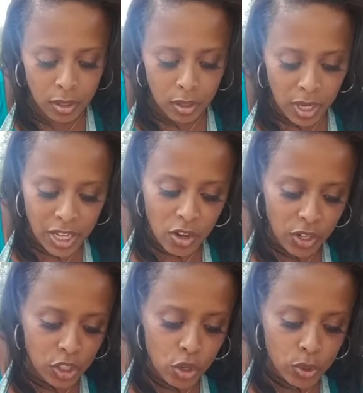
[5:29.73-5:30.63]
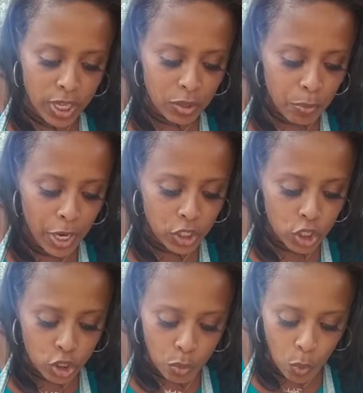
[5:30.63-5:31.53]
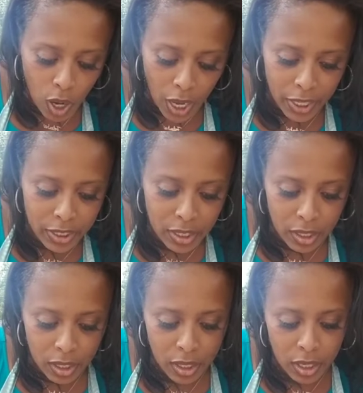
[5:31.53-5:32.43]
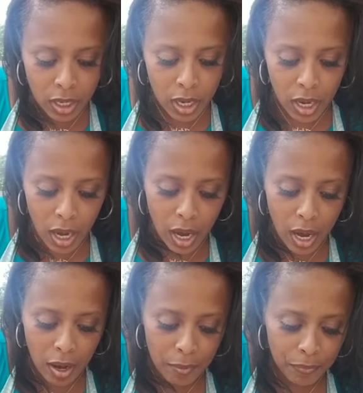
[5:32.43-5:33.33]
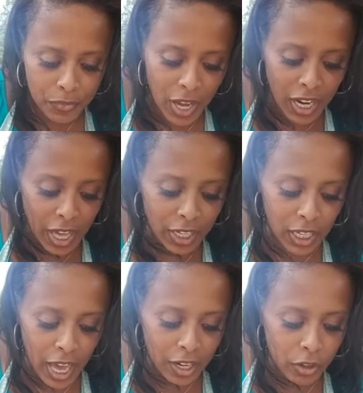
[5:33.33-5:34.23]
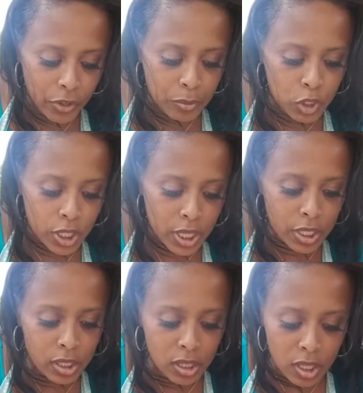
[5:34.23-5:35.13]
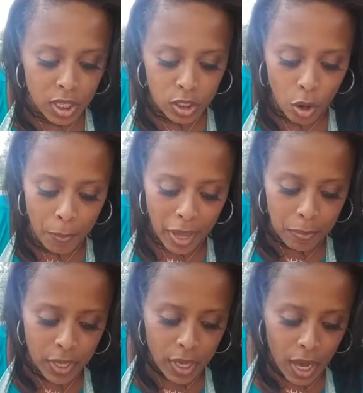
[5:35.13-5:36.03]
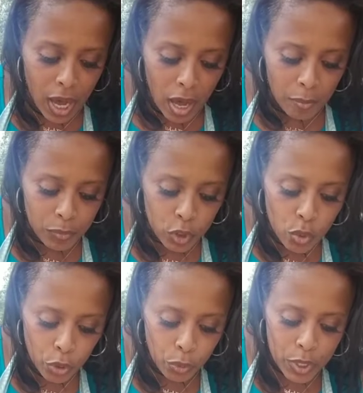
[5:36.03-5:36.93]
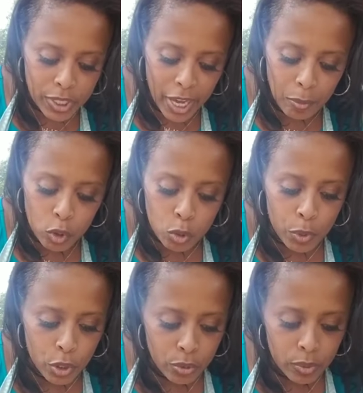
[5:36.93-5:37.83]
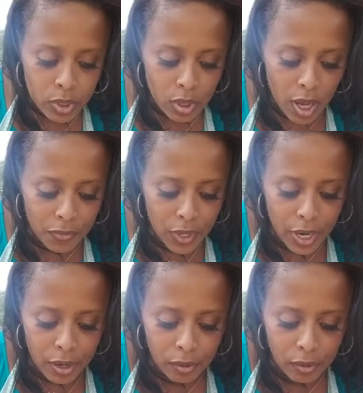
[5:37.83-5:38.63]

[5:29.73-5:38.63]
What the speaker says: And you can use as much as you want. I like a lot of cream cheese, so maybe 2 or 3 tablespoons on there.